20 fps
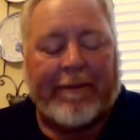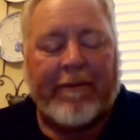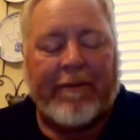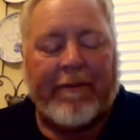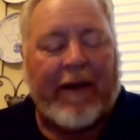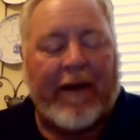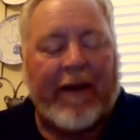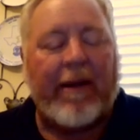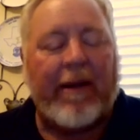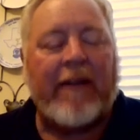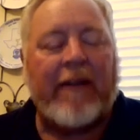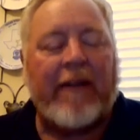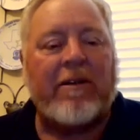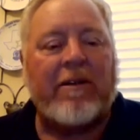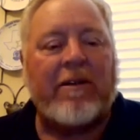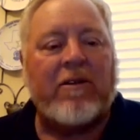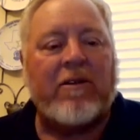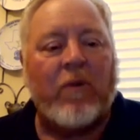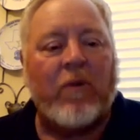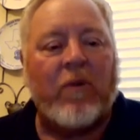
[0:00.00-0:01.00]
foundation
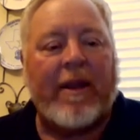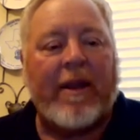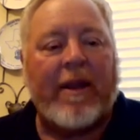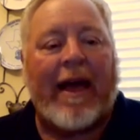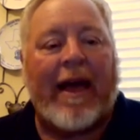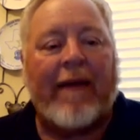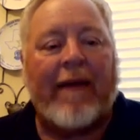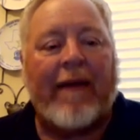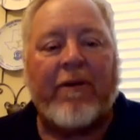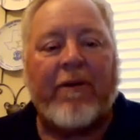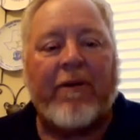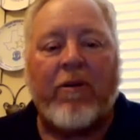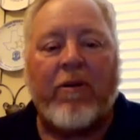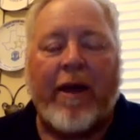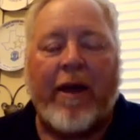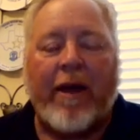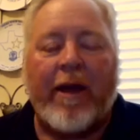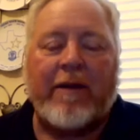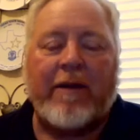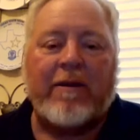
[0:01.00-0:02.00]
is doing that for
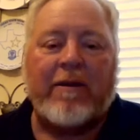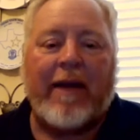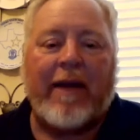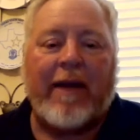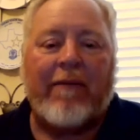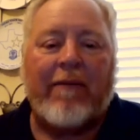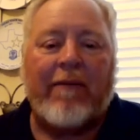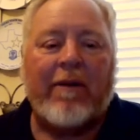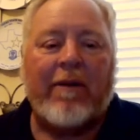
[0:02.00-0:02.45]
Granges, that